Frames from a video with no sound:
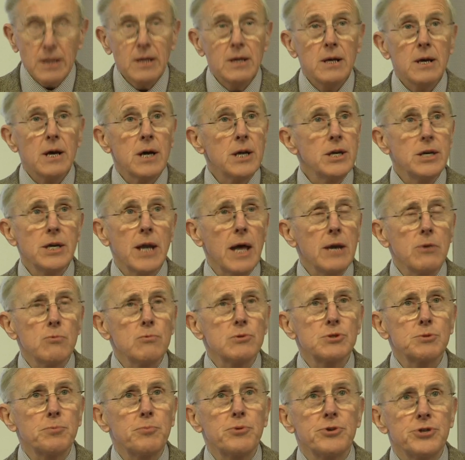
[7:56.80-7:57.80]
and none
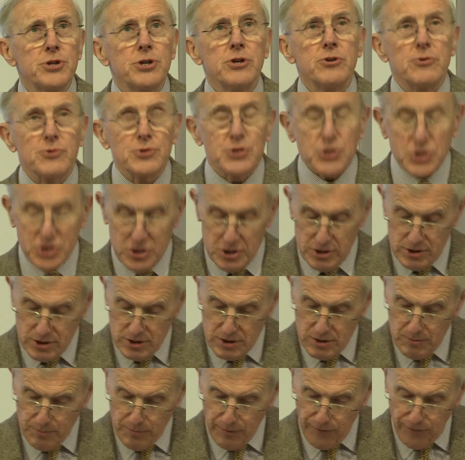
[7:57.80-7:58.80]
was produced
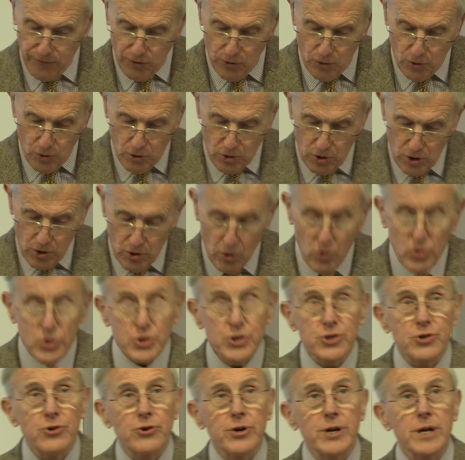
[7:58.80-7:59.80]
before or
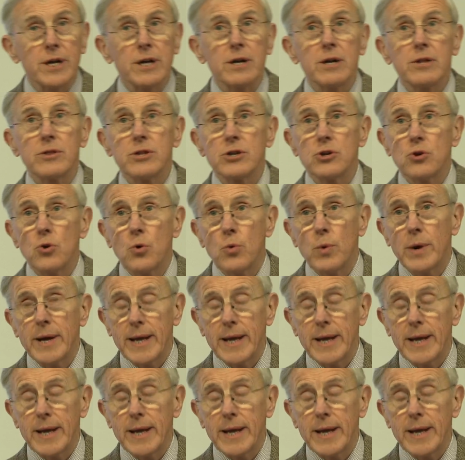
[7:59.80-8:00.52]
during the Norway